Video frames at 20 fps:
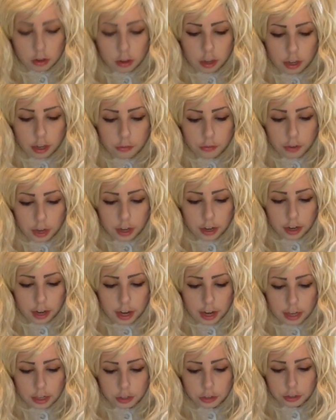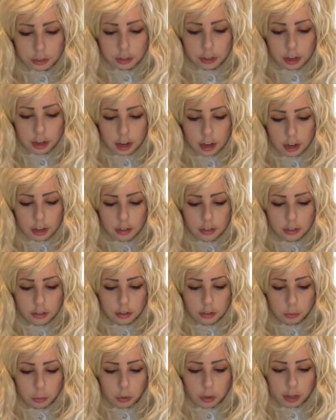Invader Astrid
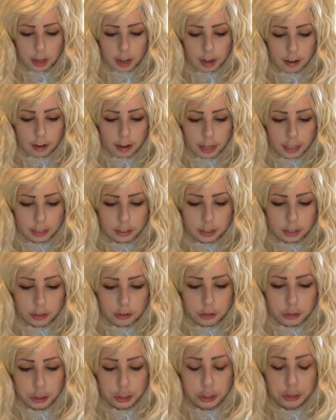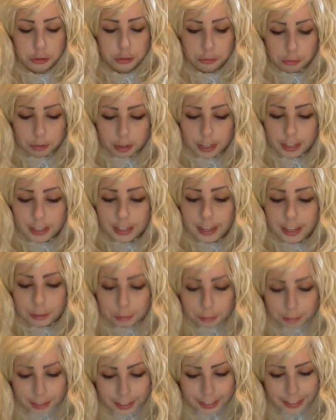asked, what character do you really,
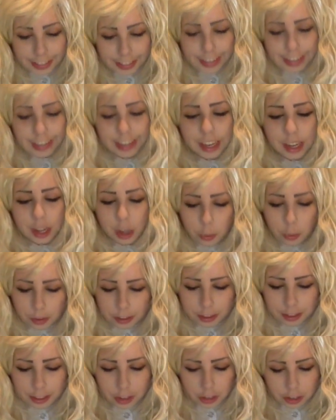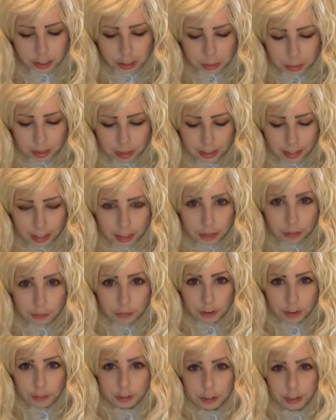really want to cosplay that you've
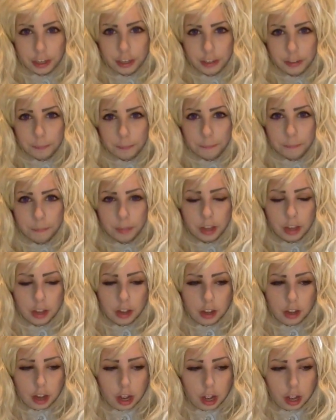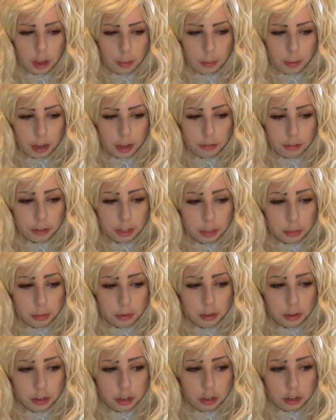never done? I really
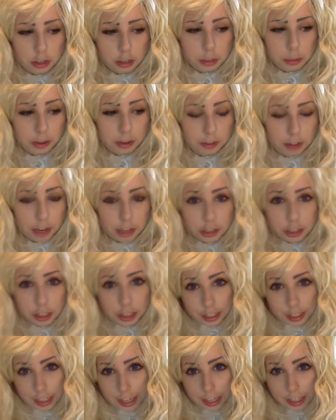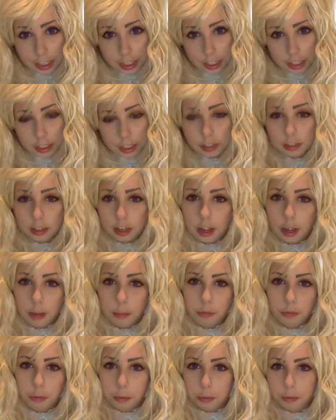want to cosplay Ratchet and Clank,
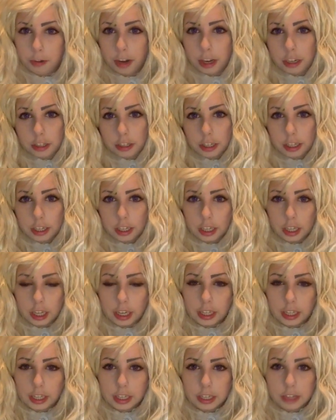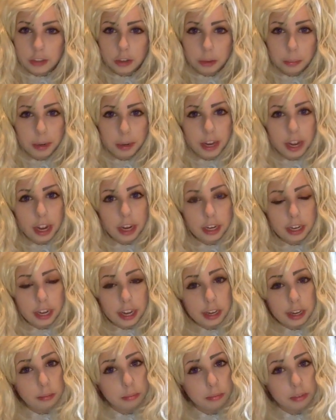from the Ratchet and Clank Insomniac
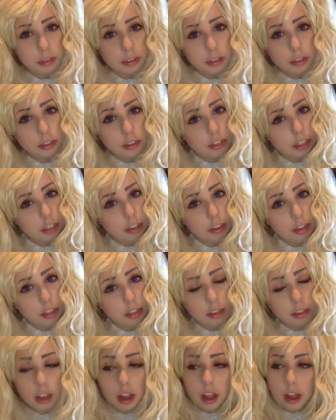Games series.